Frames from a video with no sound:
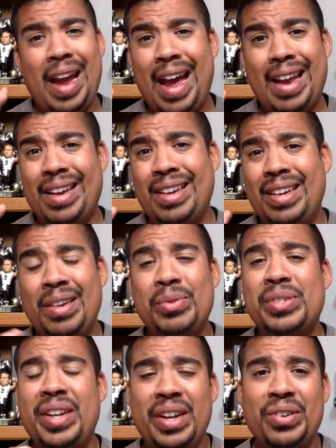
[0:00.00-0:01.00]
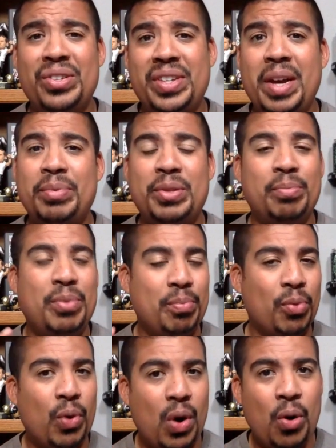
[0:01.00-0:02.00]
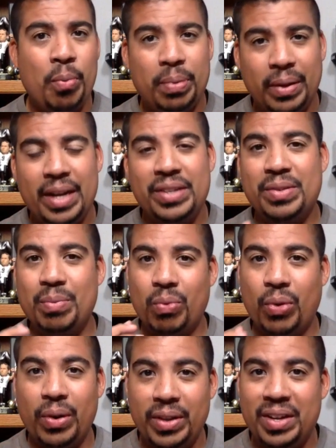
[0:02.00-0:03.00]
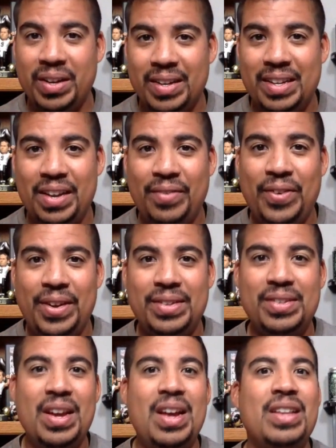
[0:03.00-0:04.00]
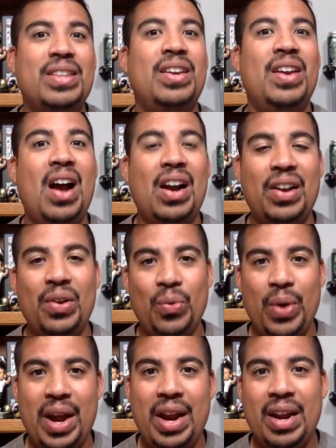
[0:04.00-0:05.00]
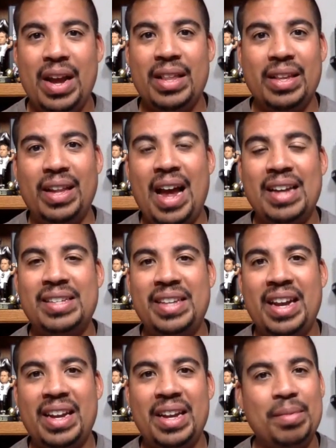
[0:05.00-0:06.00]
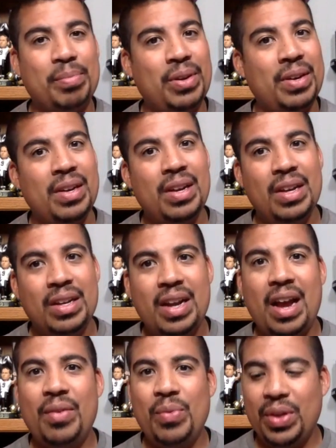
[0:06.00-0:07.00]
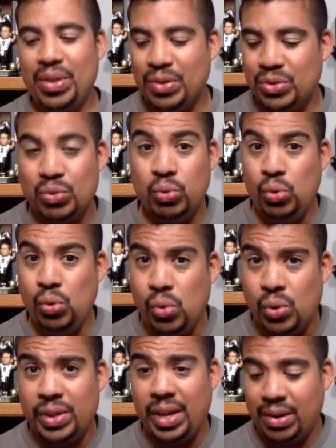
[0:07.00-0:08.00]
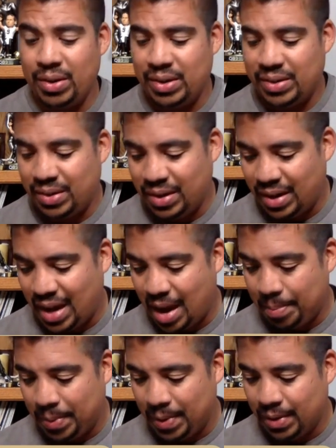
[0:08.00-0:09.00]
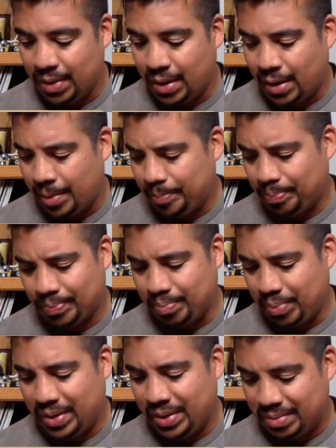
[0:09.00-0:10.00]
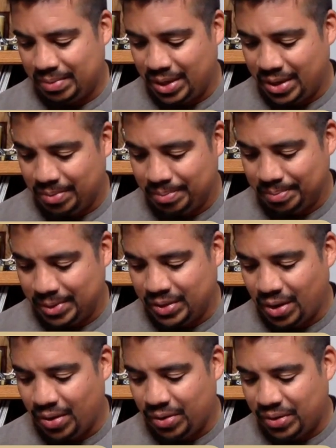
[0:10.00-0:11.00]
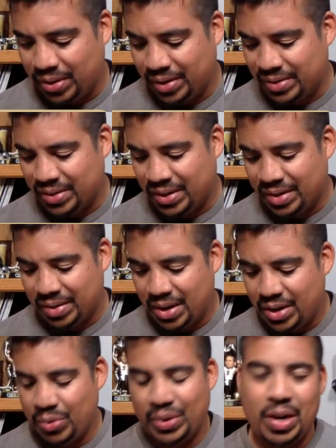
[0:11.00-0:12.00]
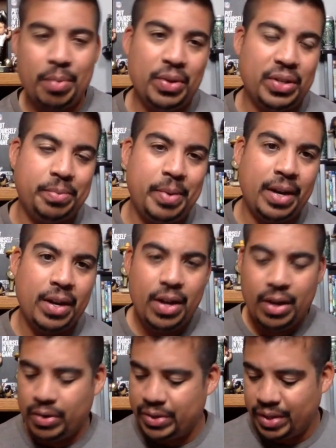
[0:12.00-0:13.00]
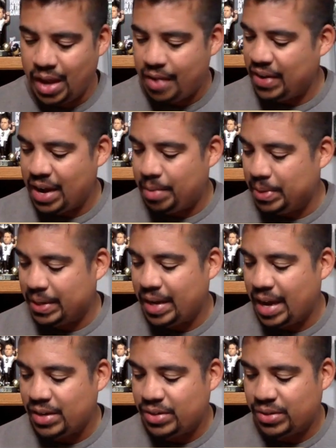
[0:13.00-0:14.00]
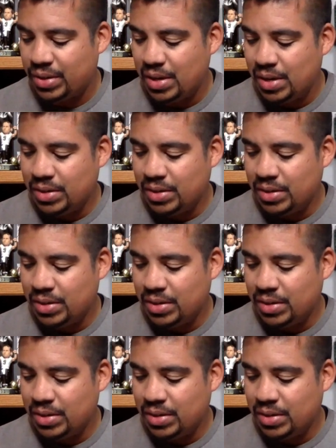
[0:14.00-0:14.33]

had it. It was an interception, but Moreau played some really good defense to knock it away at the last second. But kind of one of those, whew, thank goodness it didn't happen. But, you know, it's all the things that you would come to expect. Chris Olave had a big catch,